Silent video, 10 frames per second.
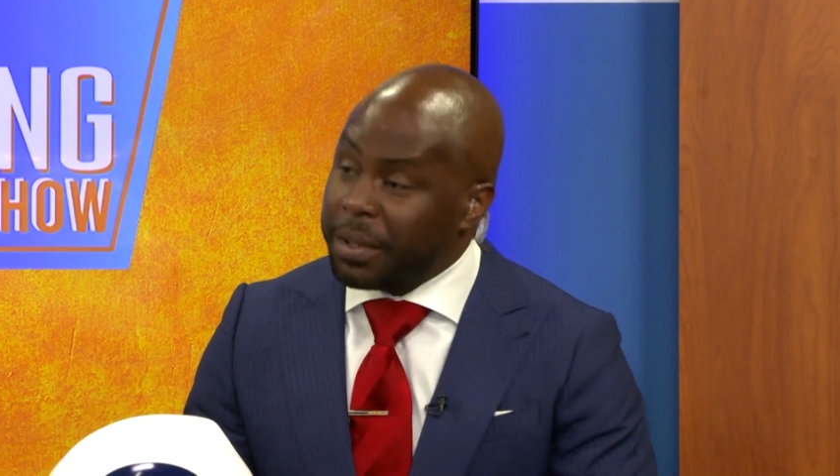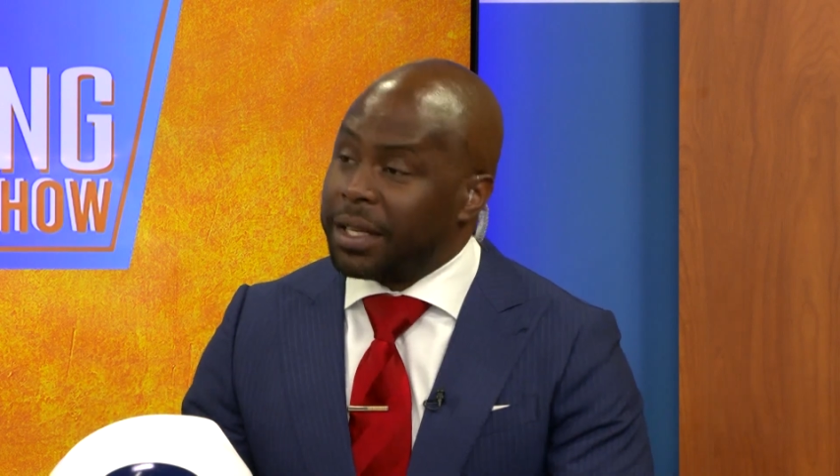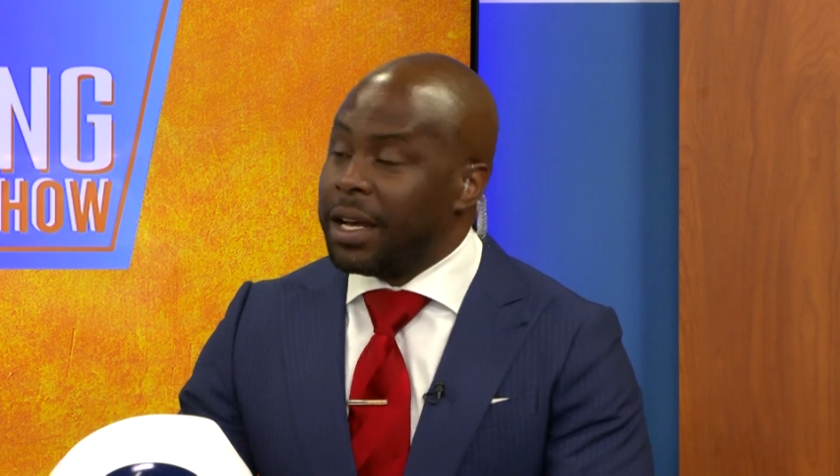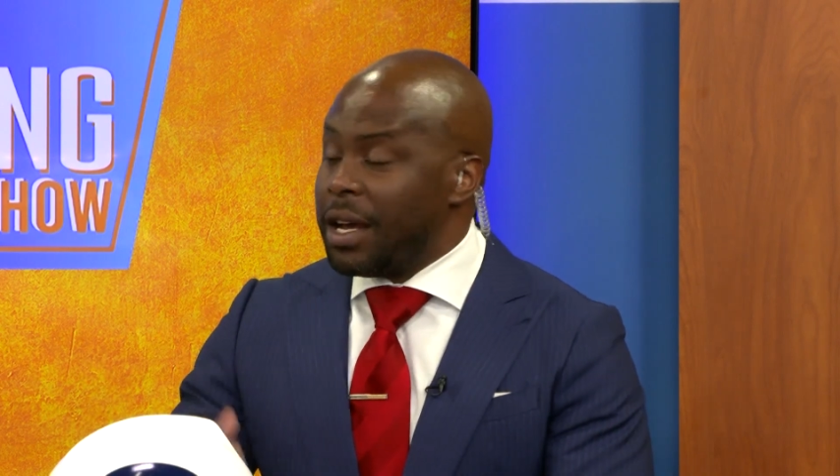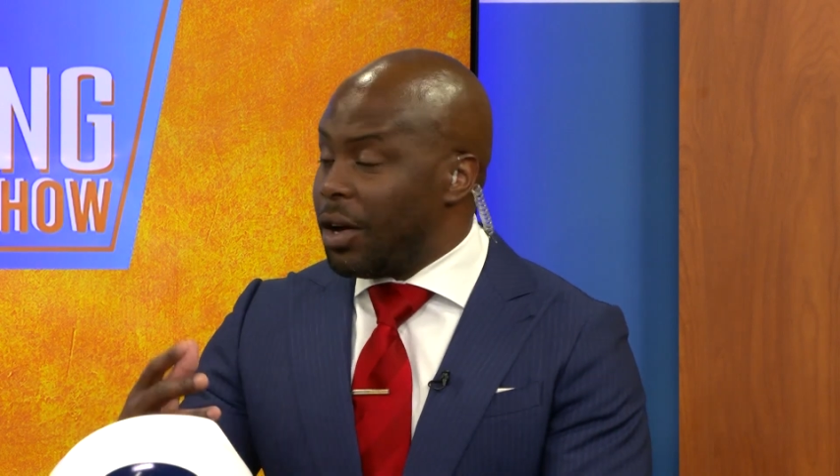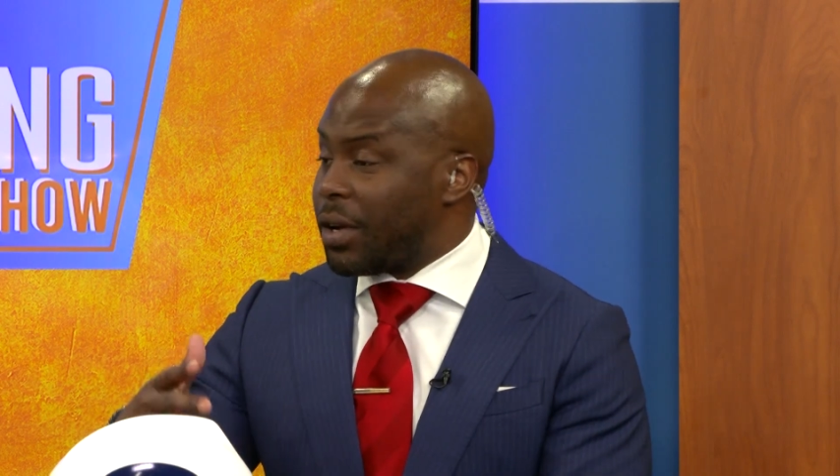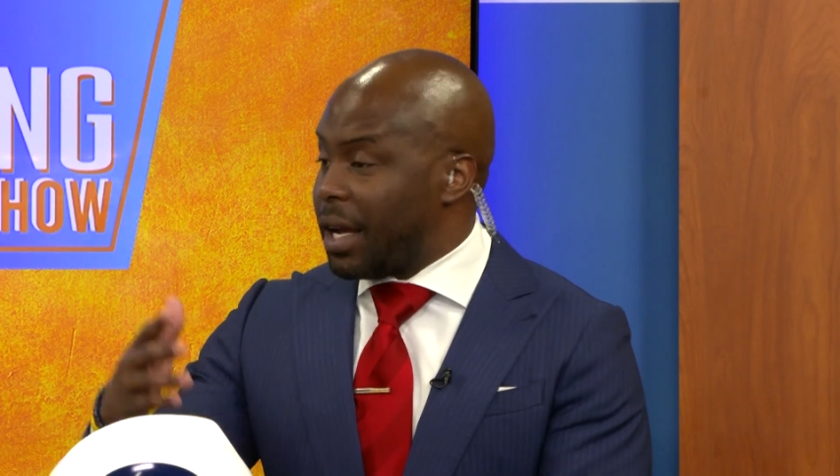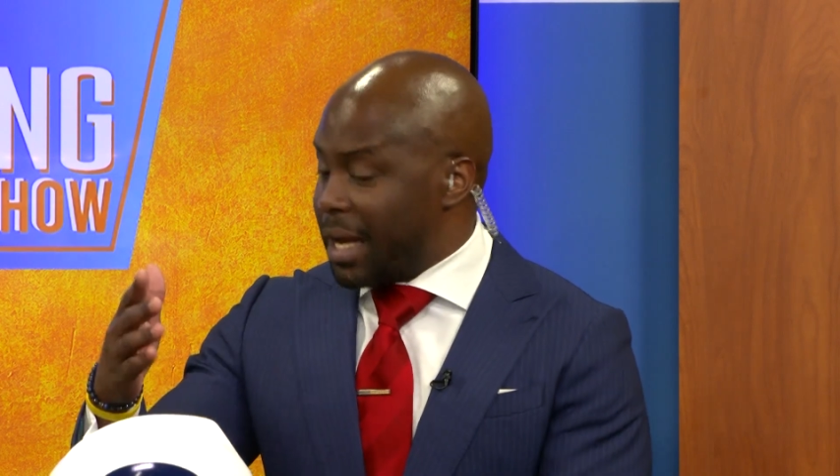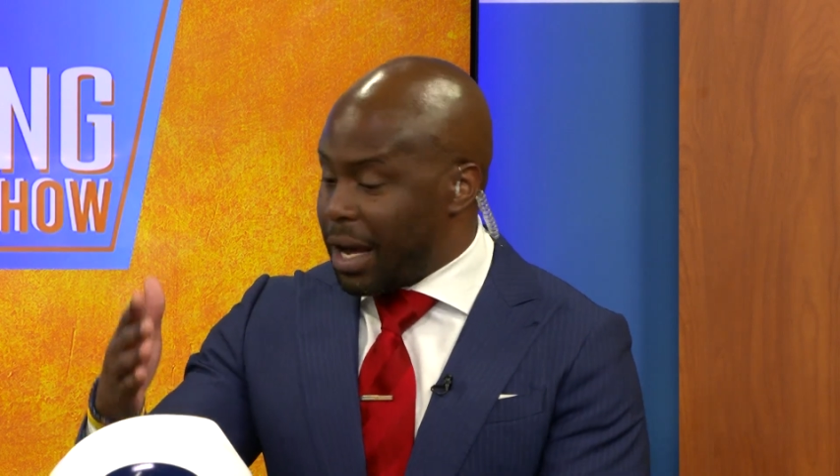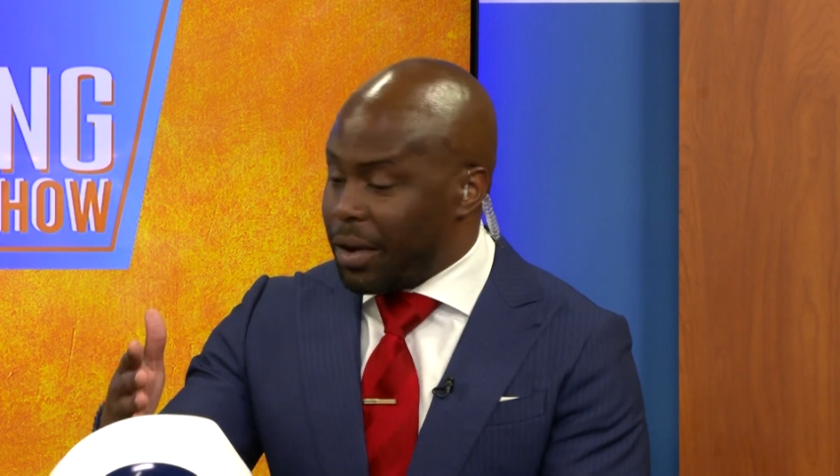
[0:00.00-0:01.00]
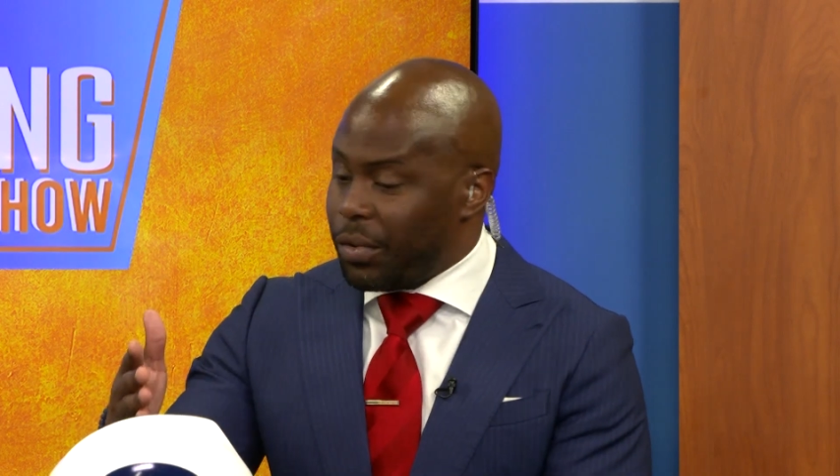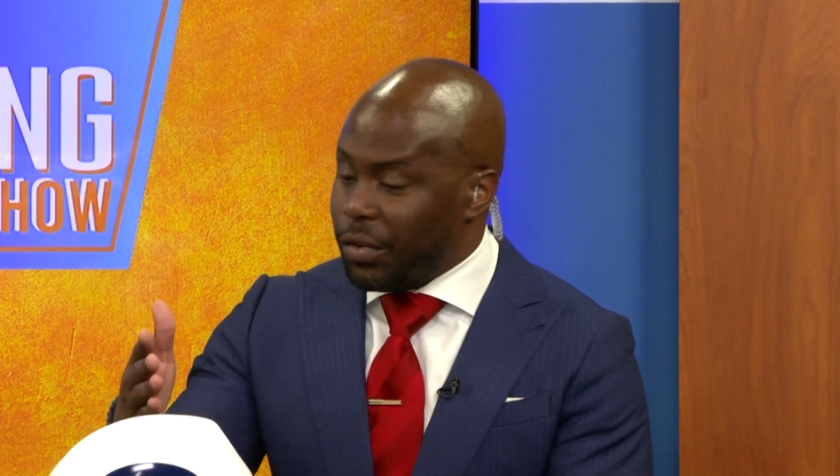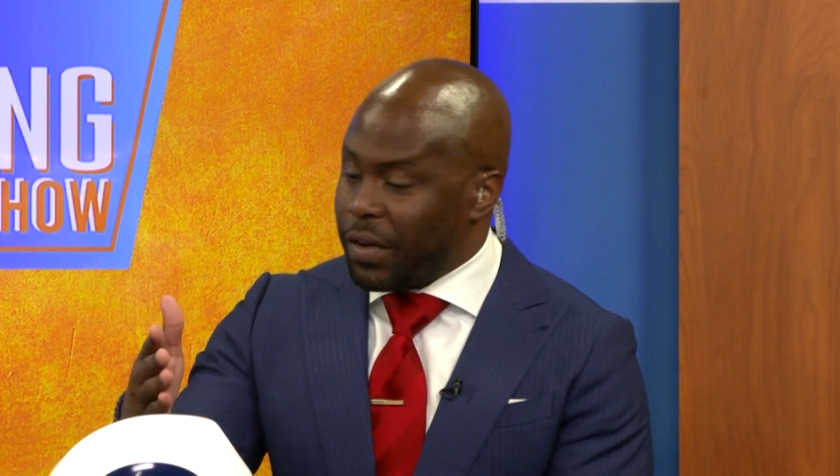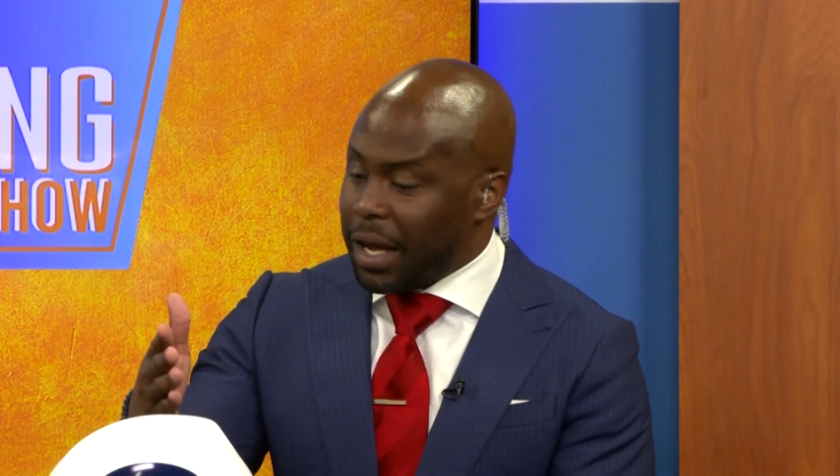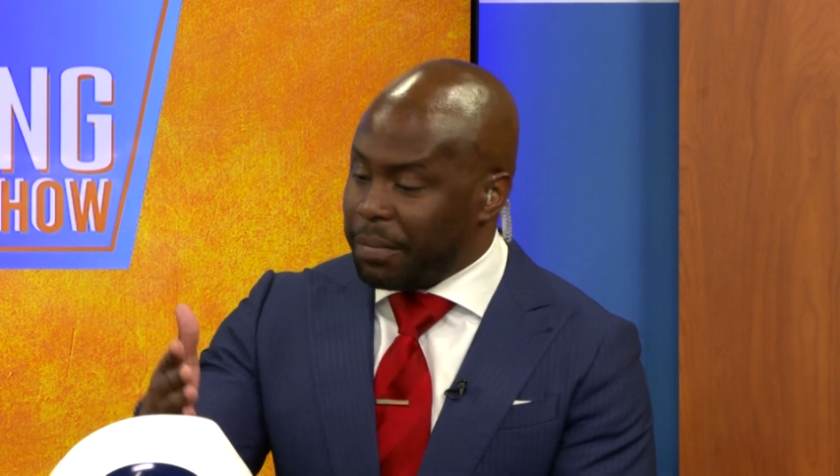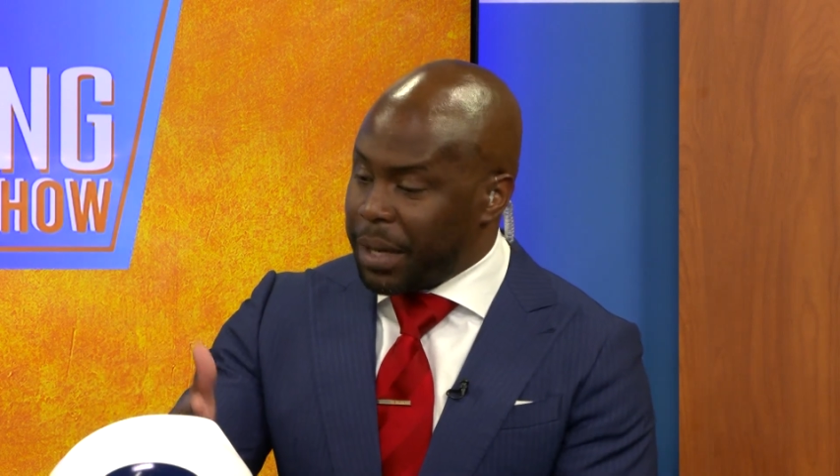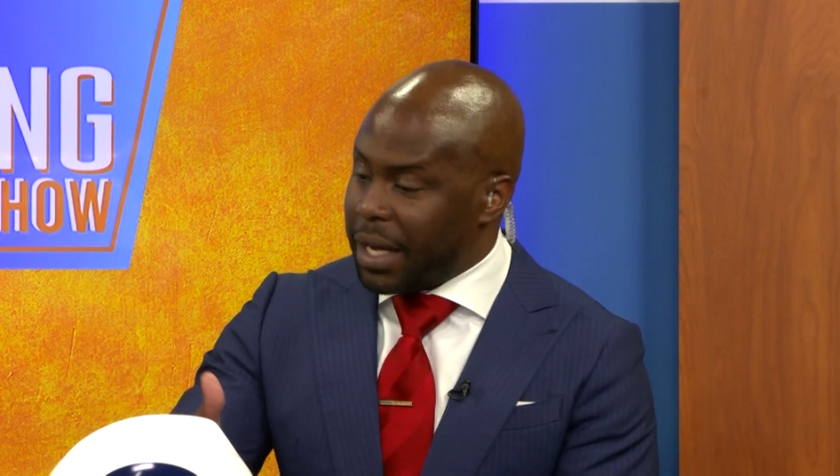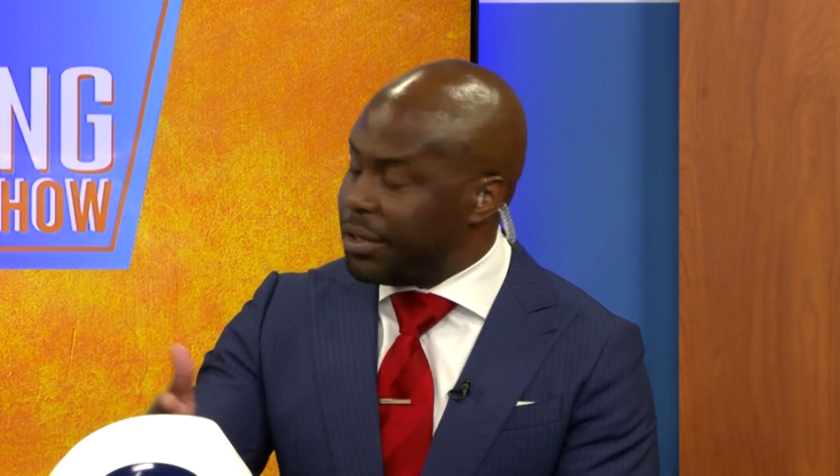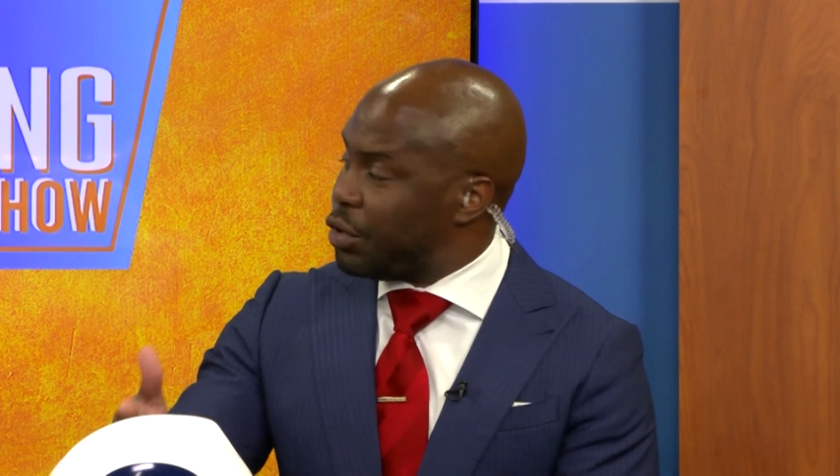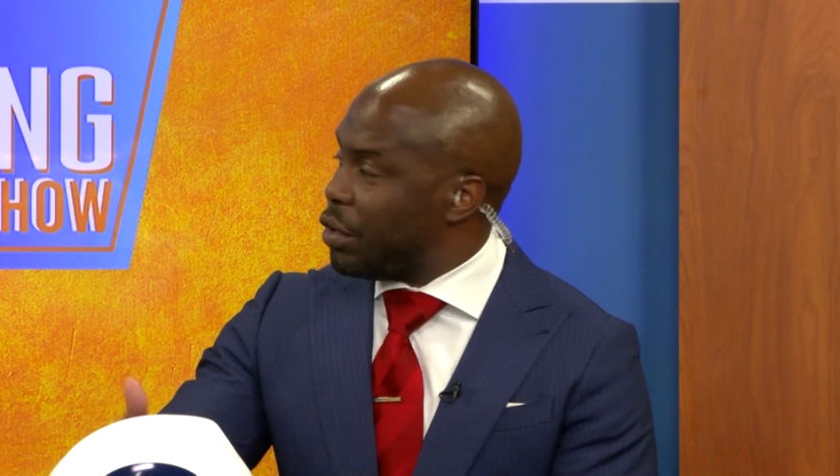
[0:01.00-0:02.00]
But, okay, now you've got
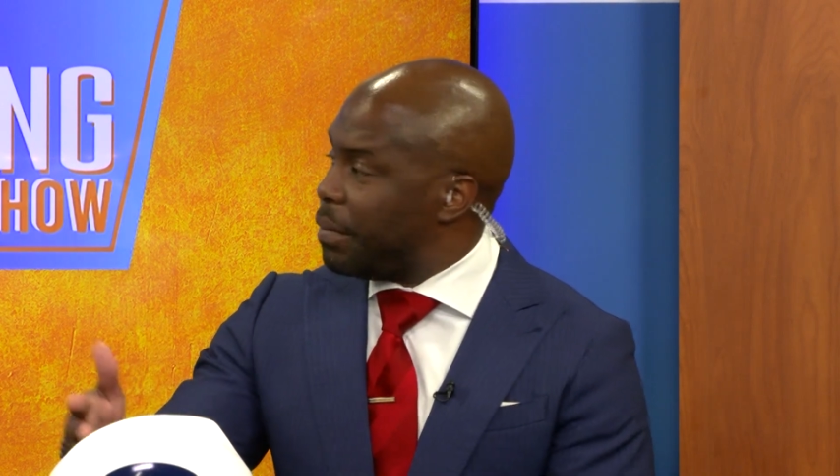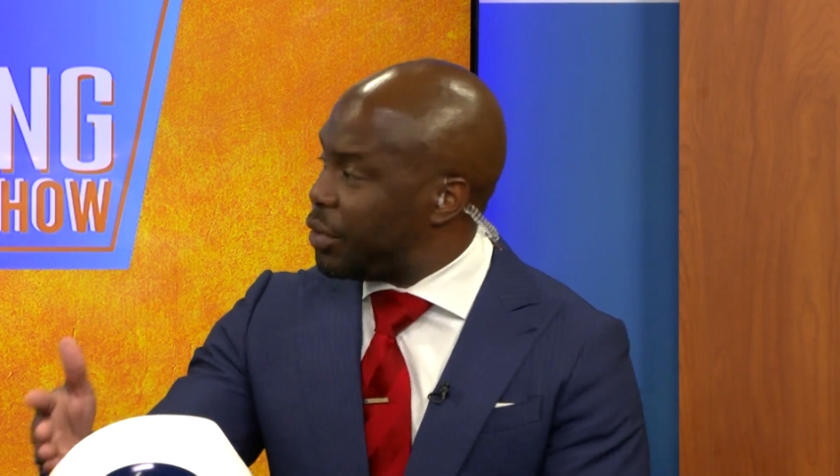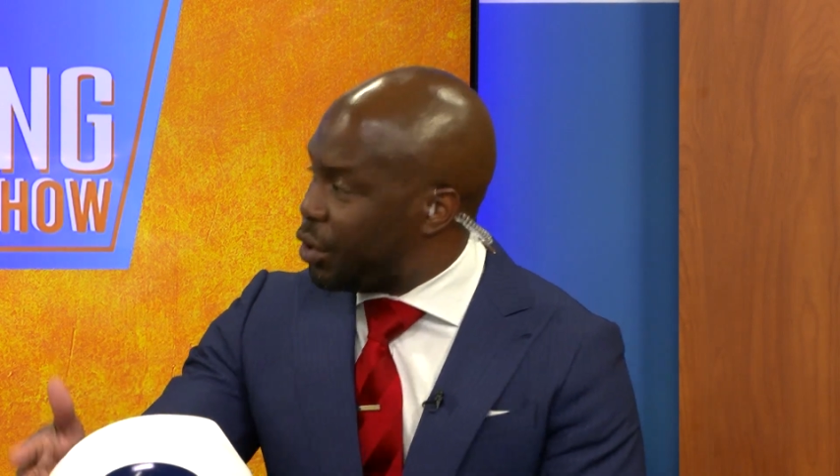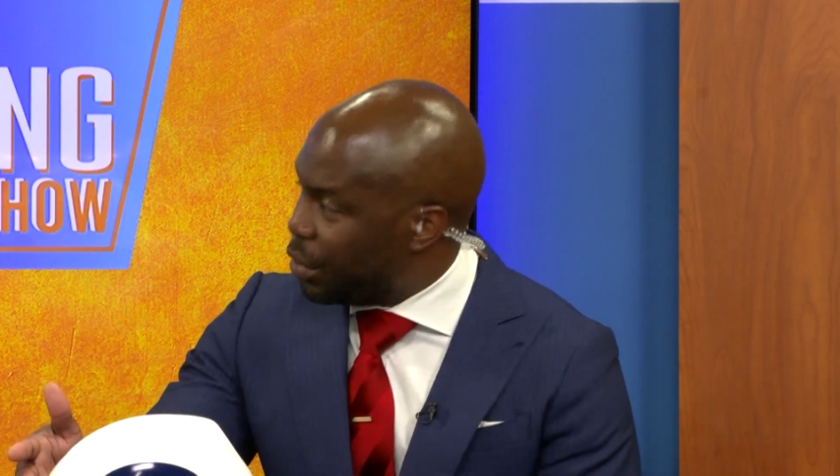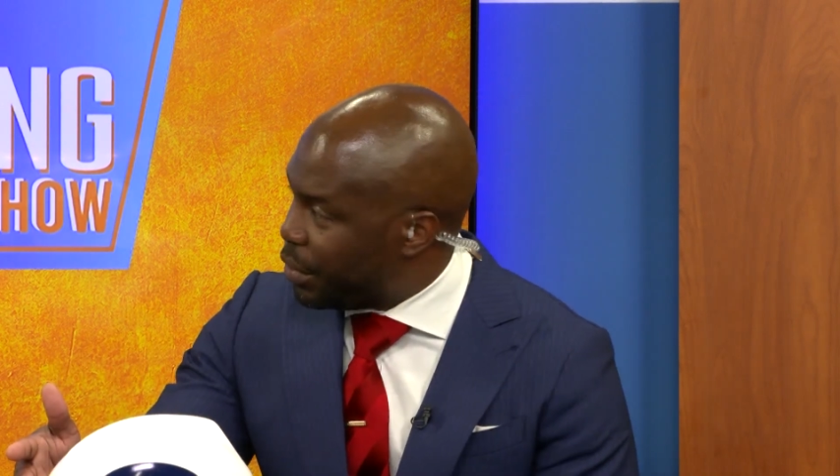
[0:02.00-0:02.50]
Biden, Trump, too.